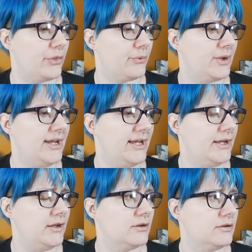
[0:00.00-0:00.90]

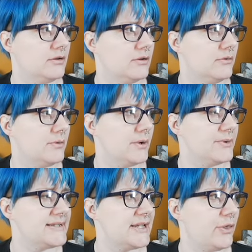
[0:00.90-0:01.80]
three
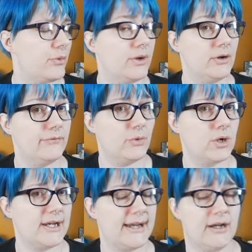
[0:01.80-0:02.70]
or
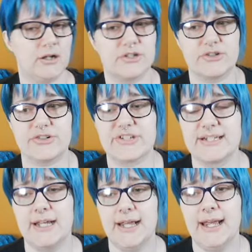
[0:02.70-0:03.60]
four characters.
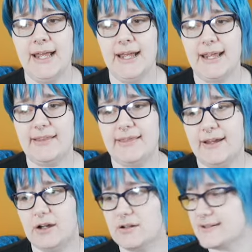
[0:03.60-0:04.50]

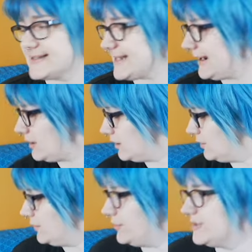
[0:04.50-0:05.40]
There's
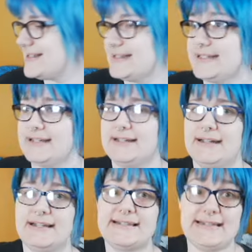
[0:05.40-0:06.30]
Arrow, who is
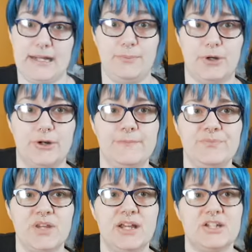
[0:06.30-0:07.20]
a sniper.
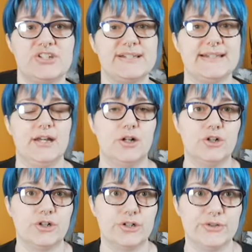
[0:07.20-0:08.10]
She's a young
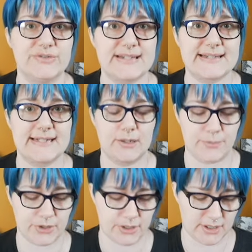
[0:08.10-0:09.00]
girl who's a
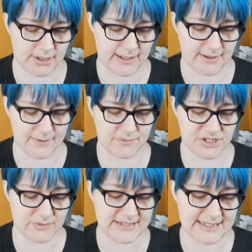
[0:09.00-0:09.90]
sniper.
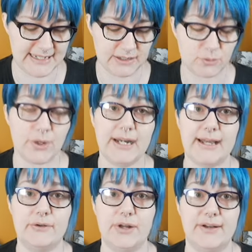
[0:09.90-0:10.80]
She was taken right
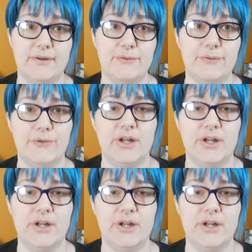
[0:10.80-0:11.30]
out of